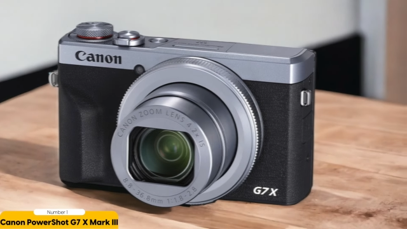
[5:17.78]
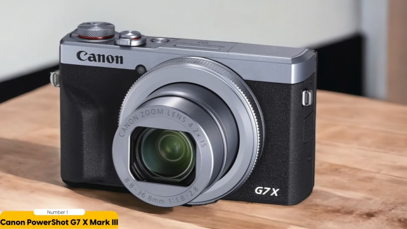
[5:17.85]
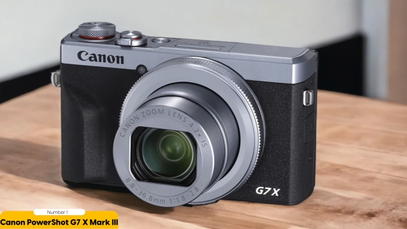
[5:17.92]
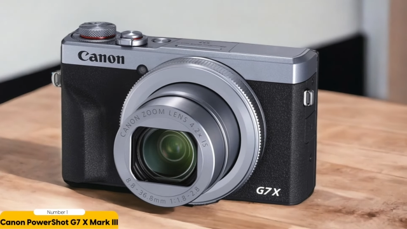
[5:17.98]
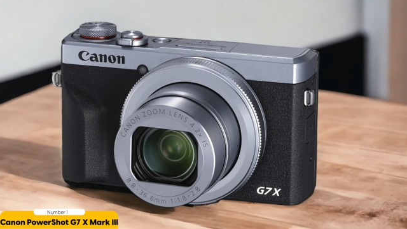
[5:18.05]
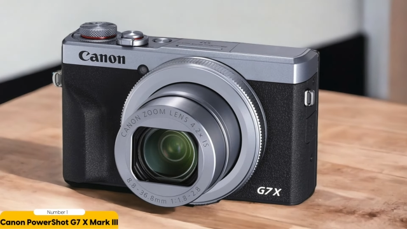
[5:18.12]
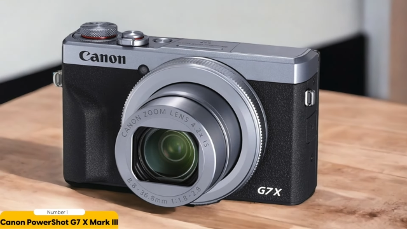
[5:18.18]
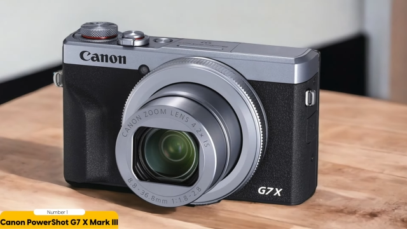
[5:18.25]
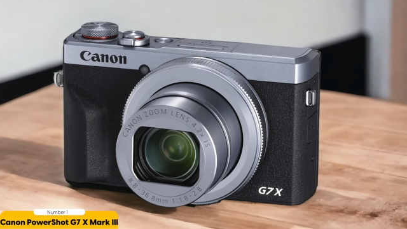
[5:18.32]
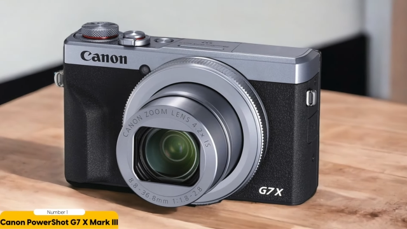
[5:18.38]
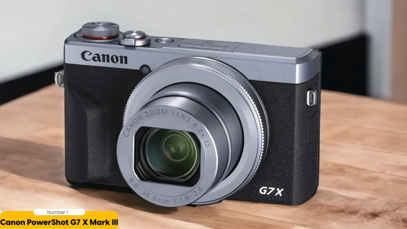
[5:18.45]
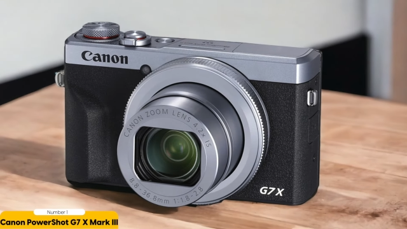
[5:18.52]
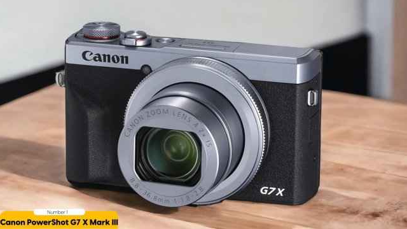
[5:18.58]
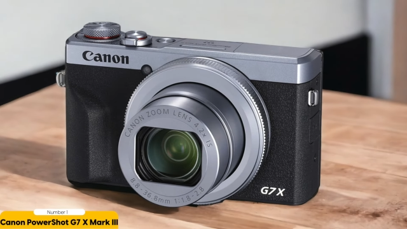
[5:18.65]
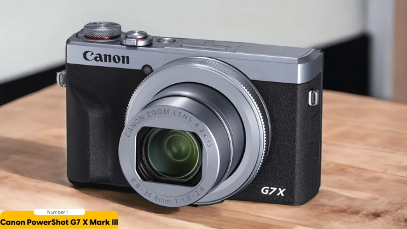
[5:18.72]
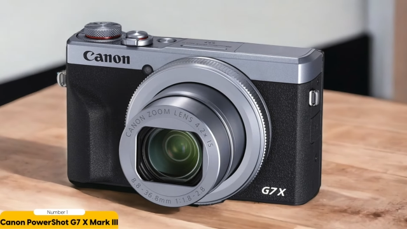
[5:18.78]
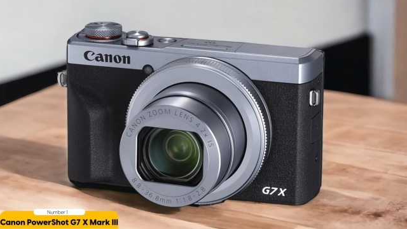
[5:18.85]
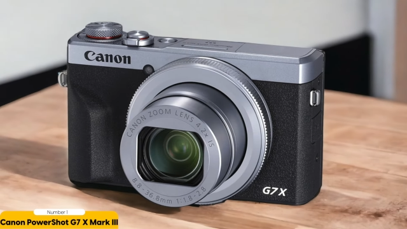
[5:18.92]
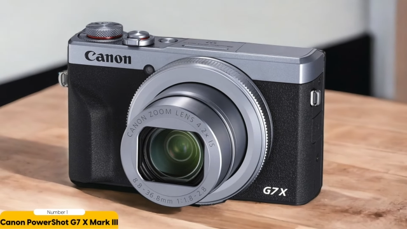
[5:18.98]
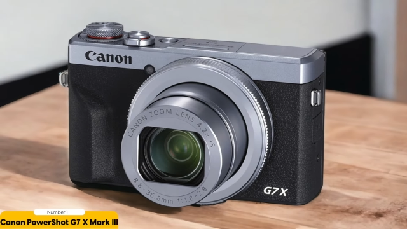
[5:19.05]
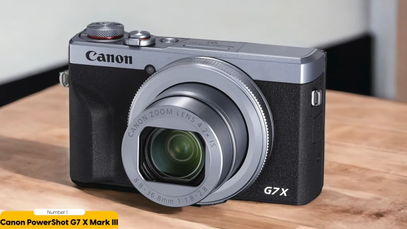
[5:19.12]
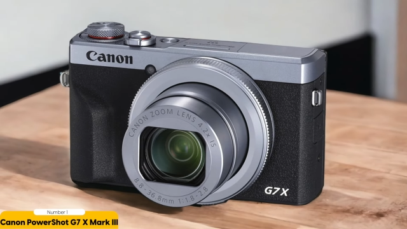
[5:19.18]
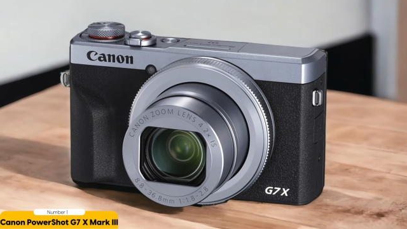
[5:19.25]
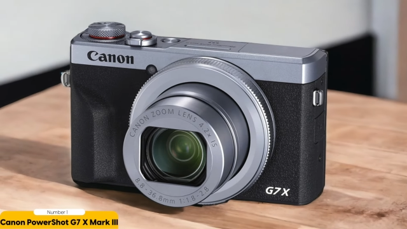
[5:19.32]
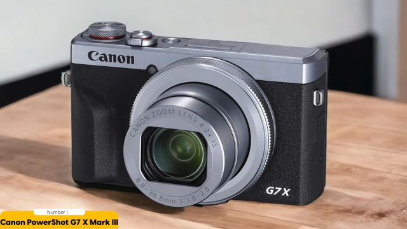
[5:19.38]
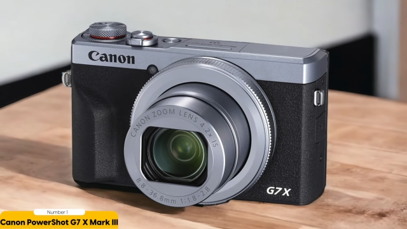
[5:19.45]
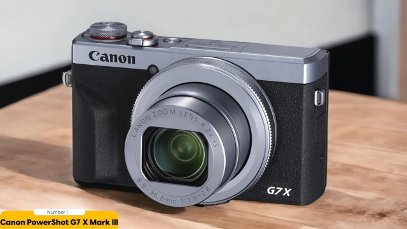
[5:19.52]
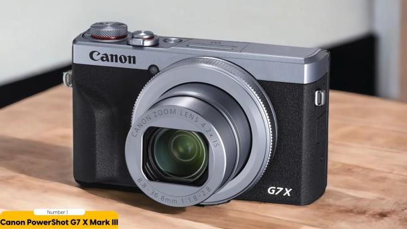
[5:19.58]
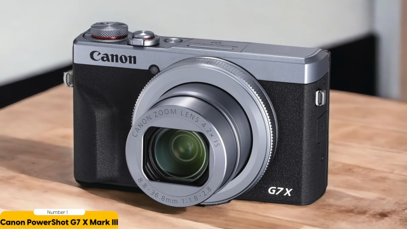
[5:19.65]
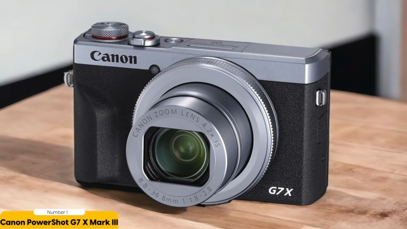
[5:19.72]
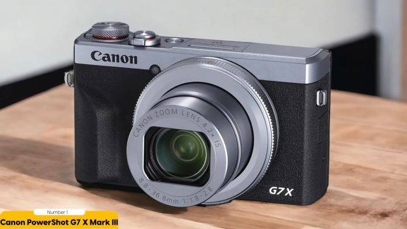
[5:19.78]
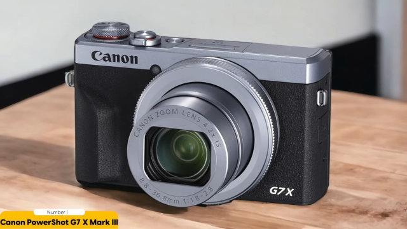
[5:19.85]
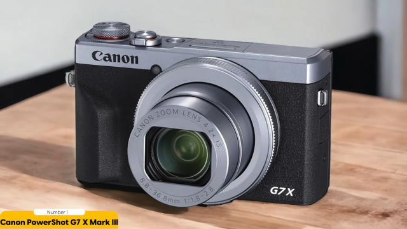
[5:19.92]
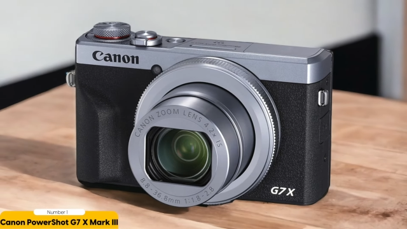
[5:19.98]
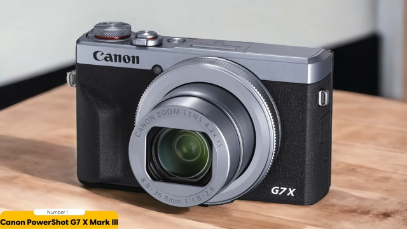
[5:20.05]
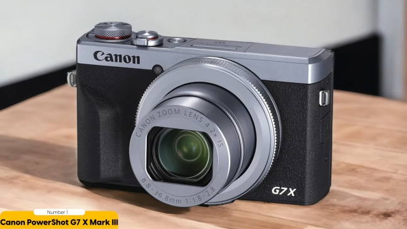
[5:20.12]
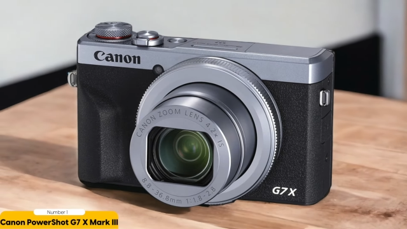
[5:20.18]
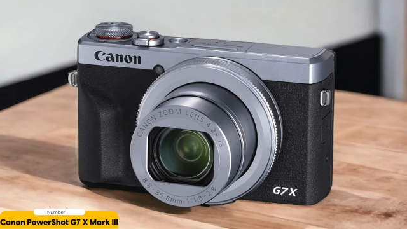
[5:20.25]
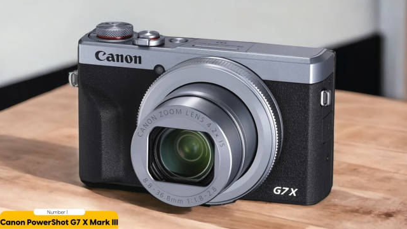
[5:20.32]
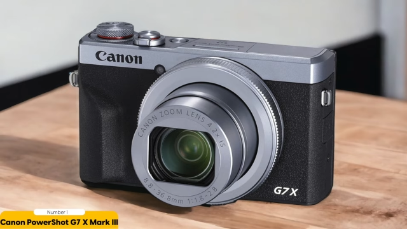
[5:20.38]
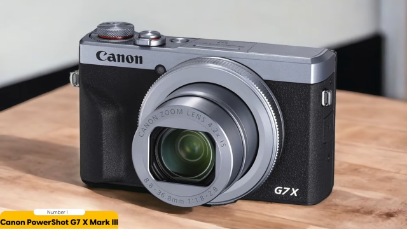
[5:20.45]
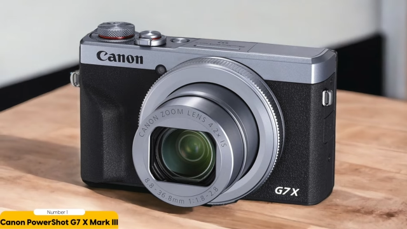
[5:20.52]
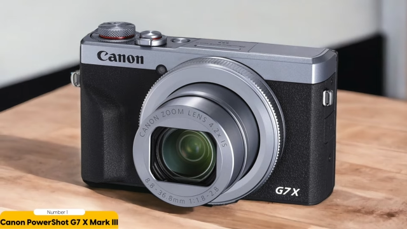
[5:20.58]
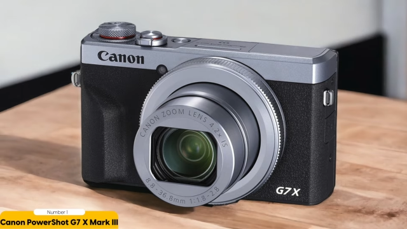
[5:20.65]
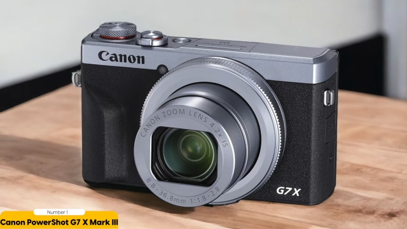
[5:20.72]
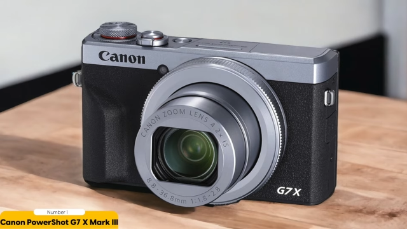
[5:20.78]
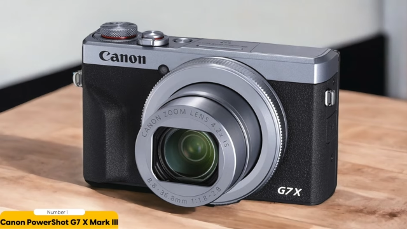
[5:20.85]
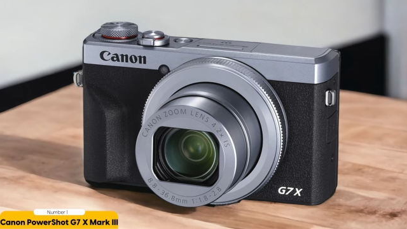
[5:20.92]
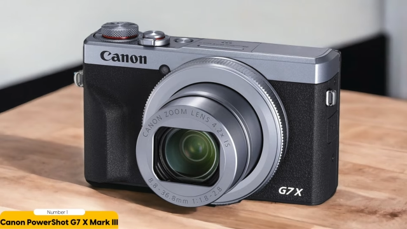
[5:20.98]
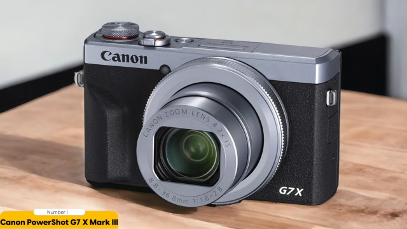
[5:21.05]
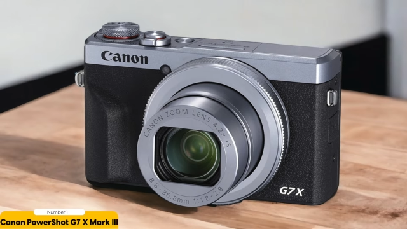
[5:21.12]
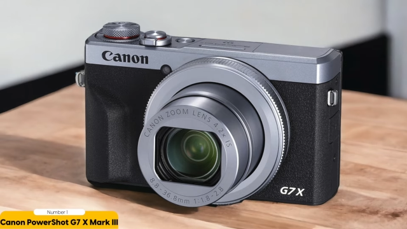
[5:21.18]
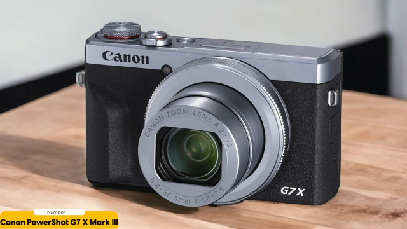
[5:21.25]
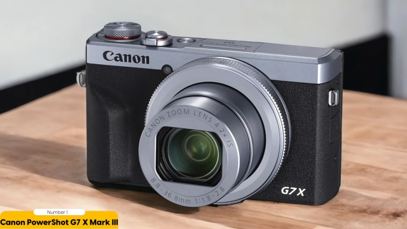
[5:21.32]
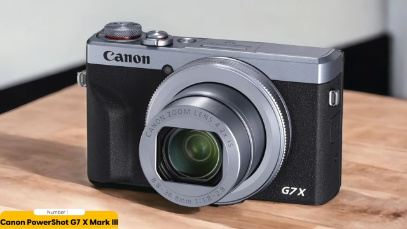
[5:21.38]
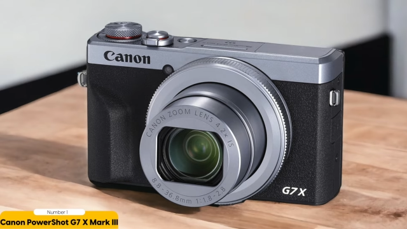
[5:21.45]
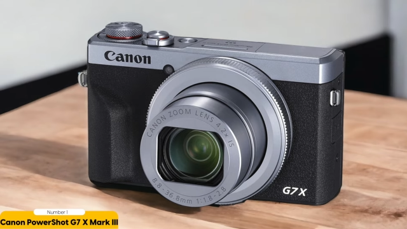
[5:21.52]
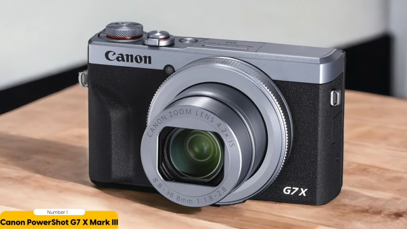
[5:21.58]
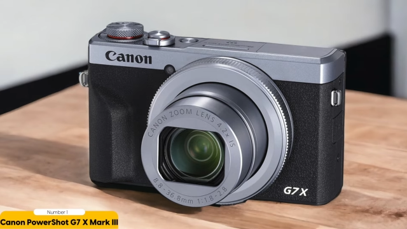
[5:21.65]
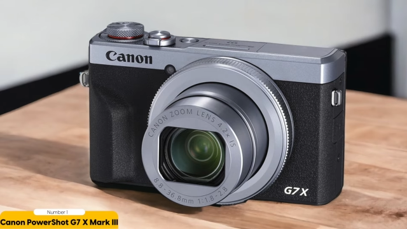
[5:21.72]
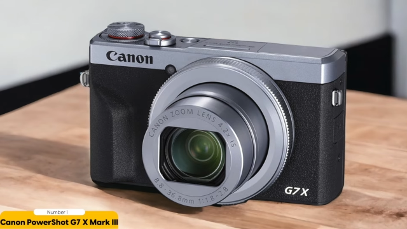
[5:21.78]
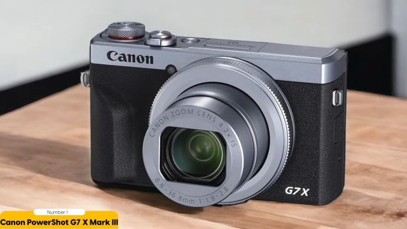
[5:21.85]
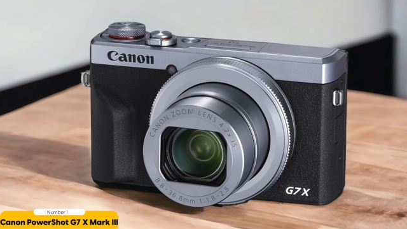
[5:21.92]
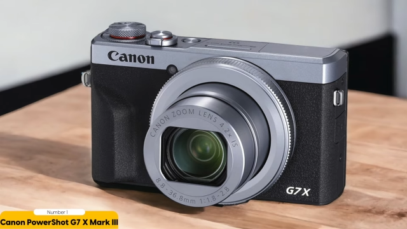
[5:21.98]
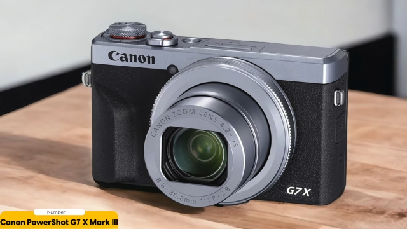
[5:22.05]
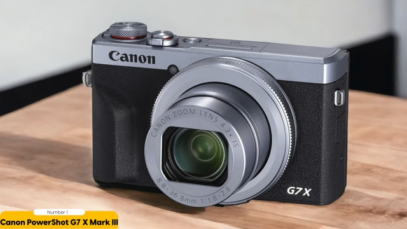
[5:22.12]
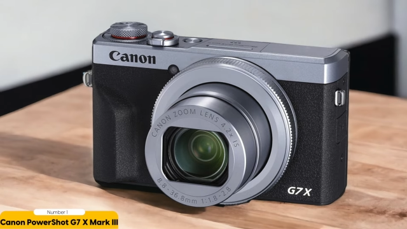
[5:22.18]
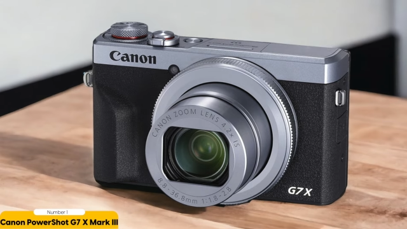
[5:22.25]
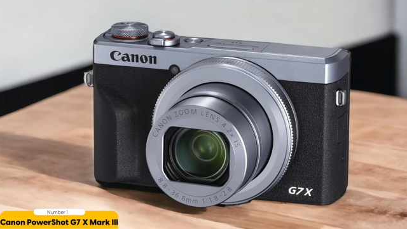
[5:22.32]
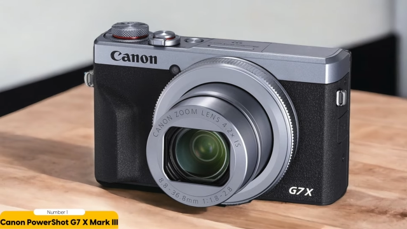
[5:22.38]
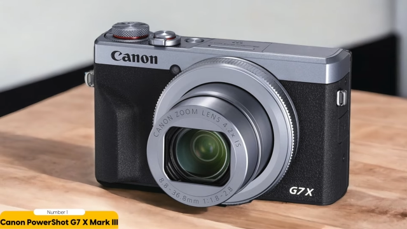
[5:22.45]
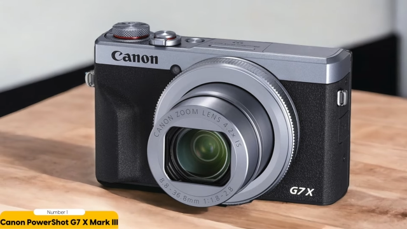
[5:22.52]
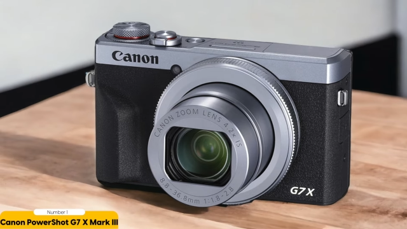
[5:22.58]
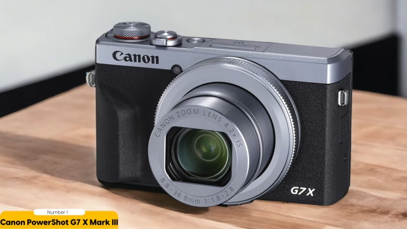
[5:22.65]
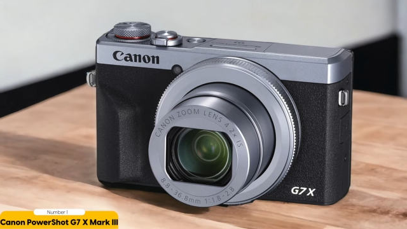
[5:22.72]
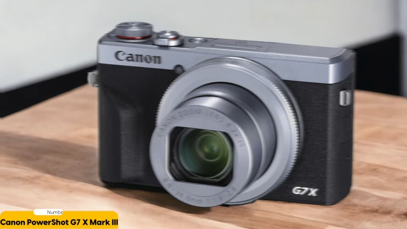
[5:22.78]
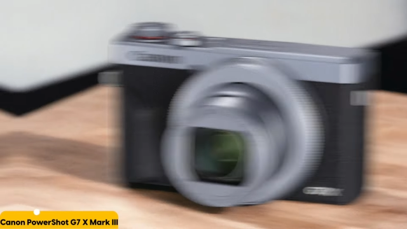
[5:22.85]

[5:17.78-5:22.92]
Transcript: (no speaker visible)